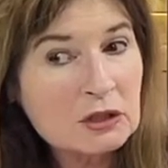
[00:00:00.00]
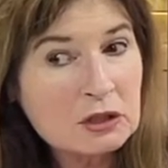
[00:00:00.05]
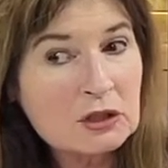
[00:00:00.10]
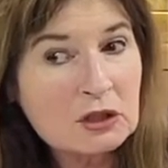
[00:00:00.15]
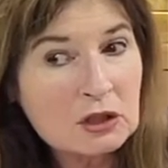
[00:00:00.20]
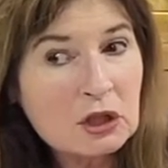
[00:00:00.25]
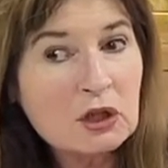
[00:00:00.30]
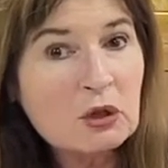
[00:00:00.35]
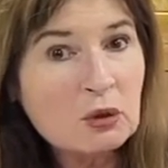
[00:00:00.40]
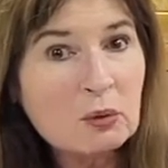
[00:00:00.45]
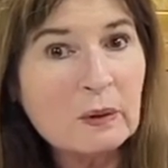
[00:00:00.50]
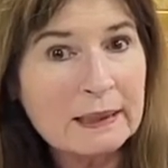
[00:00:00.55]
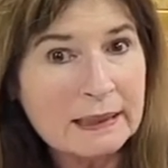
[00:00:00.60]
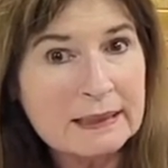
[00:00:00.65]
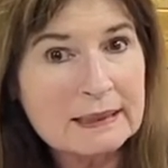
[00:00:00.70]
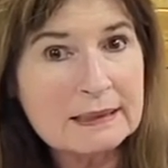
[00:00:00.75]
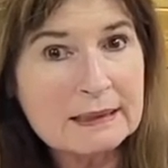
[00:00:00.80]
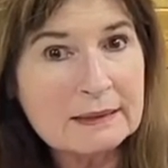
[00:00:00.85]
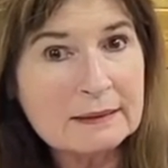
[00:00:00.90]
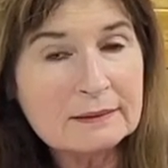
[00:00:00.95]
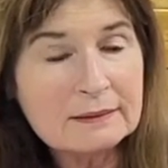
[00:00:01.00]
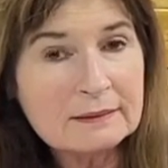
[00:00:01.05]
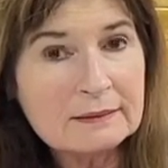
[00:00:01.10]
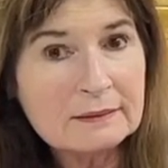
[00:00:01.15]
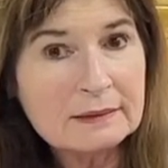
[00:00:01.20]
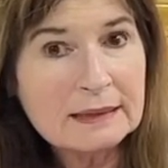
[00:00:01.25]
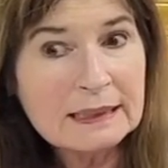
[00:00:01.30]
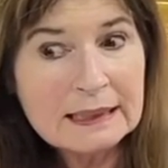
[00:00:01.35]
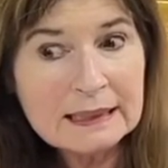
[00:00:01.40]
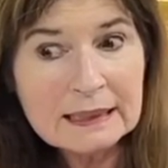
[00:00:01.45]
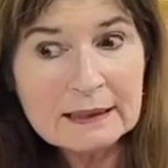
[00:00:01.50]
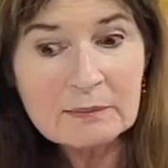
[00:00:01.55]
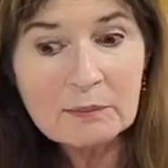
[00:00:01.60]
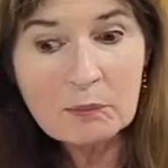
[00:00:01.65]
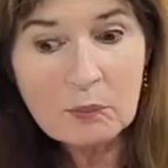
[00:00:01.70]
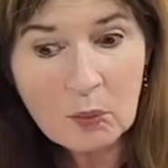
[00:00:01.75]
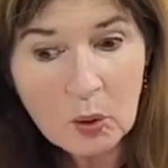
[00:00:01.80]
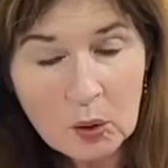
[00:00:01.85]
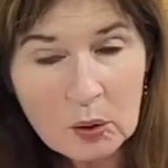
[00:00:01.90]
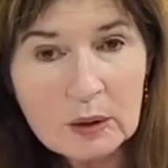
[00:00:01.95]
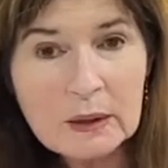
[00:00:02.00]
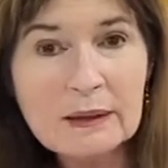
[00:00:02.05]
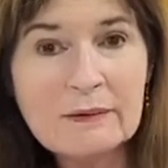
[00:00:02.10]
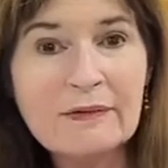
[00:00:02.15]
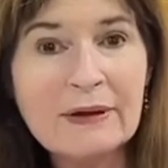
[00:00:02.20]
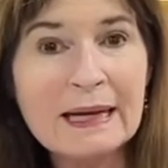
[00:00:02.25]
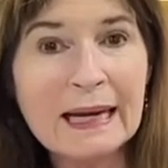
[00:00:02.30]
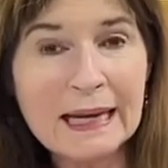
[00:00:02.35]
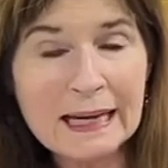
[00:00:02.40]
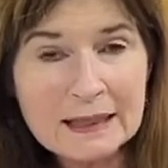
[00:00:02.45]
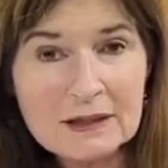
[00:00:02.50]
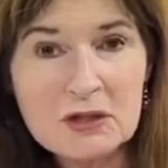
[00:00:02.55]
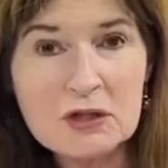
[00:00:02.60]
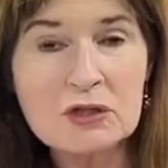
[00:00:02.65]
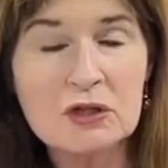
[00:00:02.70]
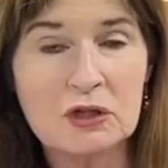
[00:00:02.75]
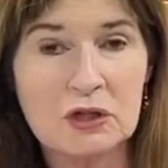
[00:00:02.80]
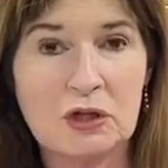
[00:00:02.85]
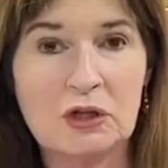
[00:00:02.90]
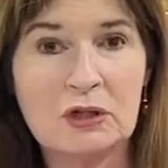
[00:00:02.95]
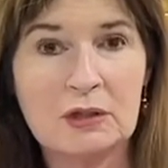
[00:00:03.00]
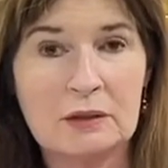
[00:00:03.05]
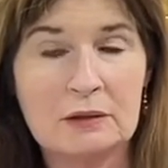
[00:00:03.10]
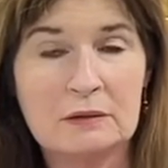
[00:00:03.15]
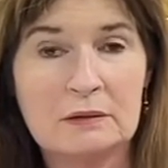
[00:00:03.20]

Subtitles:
to it, needed more of an answer,